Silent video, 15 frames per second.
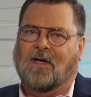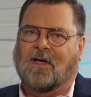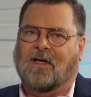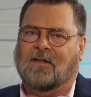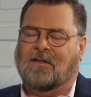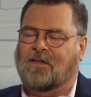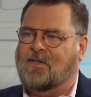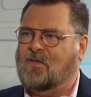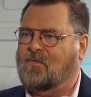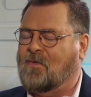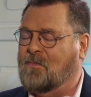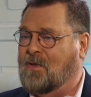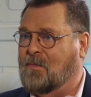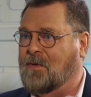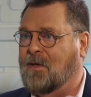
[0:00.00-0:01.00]
At least
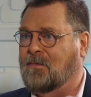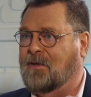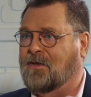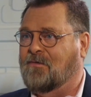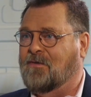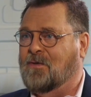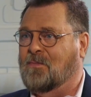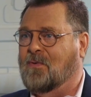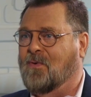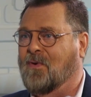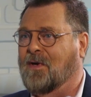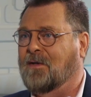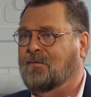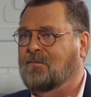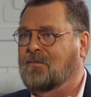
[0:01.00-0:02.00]
from the public
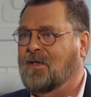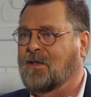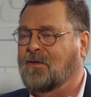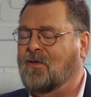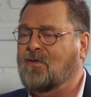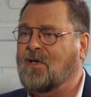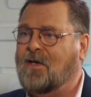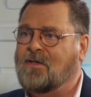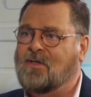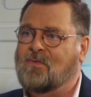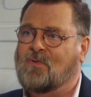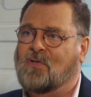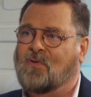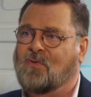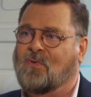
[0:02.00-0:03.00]
viewpoint, it looked like you
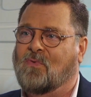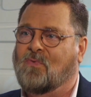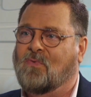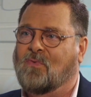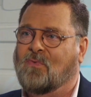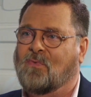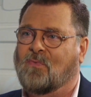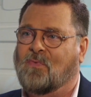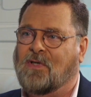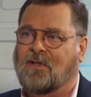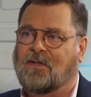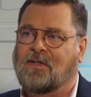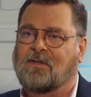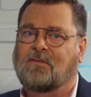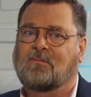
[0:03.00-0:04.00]
two
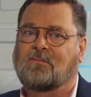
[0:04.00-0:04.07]
really